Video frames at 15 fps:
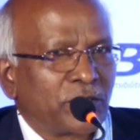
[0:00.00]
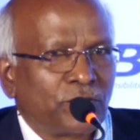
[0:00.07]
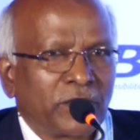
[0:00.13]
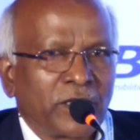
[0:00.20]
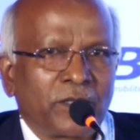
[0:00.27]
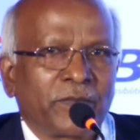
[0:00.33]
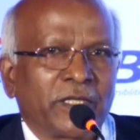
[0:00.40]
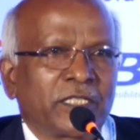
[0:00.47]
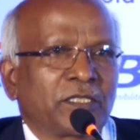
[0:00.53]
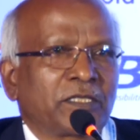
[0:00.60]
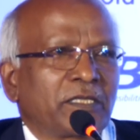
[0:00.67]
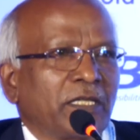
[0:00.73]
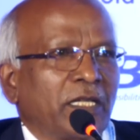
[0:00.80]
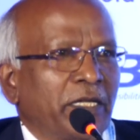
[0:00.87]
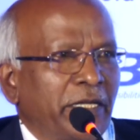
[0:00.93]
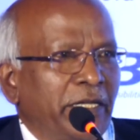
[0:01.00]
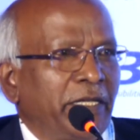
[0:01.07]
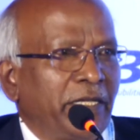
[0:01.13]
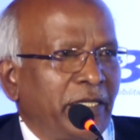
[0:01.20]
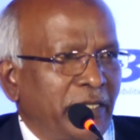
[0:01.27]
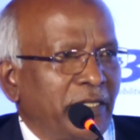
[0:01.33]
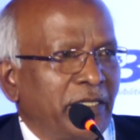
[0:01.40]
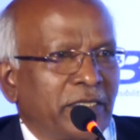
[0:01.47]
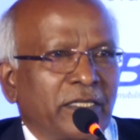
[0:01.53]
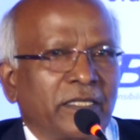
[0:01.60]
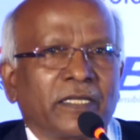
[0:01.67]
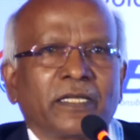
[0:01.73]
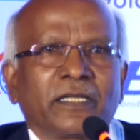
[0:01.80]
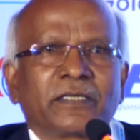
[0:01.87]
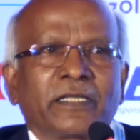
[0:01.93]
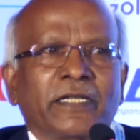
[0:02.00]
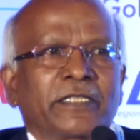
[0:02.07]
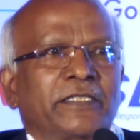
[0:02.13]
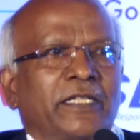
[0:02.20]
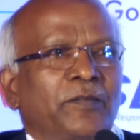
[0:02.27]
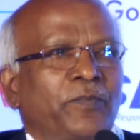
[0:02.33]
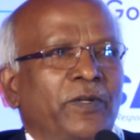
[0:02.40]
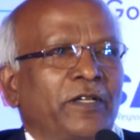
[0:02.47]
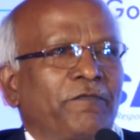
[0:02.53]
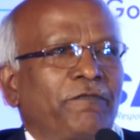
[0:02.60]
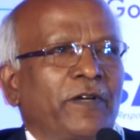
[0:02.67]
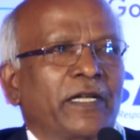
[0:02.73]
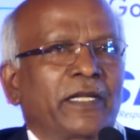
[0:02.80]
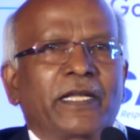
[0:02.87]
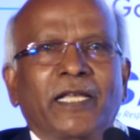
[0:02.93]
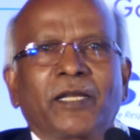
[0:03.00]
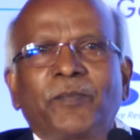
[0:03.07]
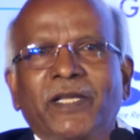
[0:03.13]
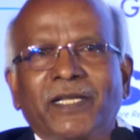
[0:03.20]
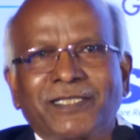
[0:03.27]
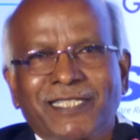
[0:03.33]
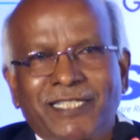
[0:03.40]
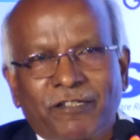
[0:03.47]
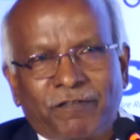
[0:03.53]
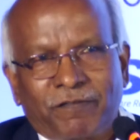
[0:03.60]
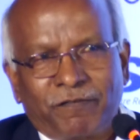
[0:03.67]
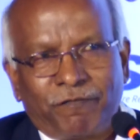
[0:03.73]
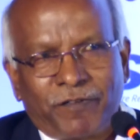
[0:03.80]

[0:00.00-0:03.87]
Sundaram is an example of what can be achieved